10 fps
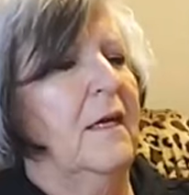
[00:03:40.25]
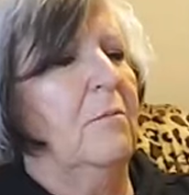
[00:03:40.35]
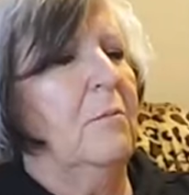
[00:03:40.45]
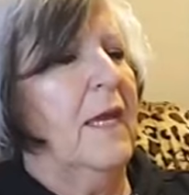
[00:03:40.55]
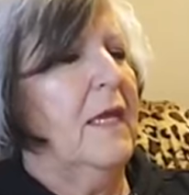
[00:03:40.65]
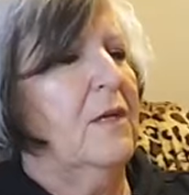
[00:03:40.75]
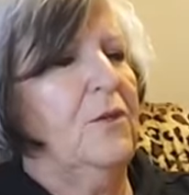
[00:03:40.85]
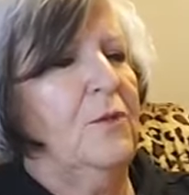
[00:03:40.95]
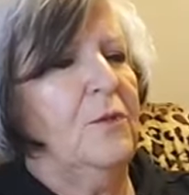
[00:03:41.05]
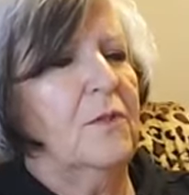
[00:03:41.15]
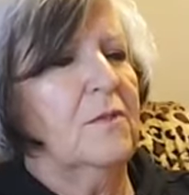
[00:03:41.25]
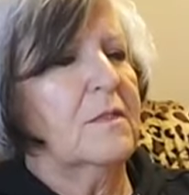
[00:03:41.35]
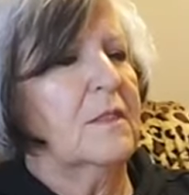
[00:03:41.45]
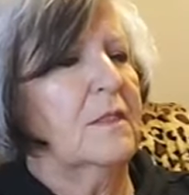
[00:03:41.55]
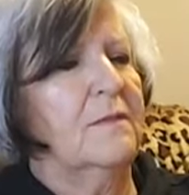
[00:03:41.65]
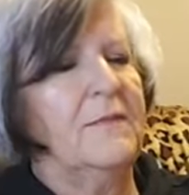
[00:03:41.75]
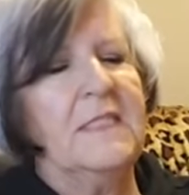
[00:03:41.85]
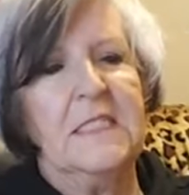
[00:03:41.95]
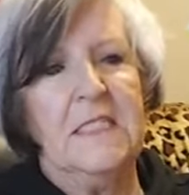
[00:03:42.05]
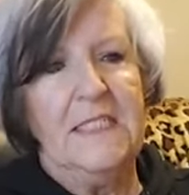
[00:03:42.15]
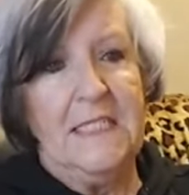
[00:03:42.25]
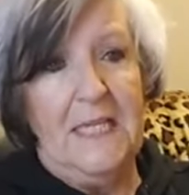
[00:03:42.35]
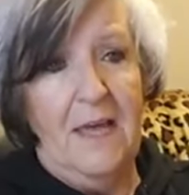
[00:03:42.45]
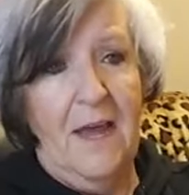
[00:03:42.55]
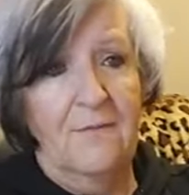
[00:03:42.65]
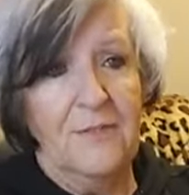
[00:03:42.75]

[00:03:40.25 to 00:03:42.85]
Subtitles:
Make it yours, the Scentsy life.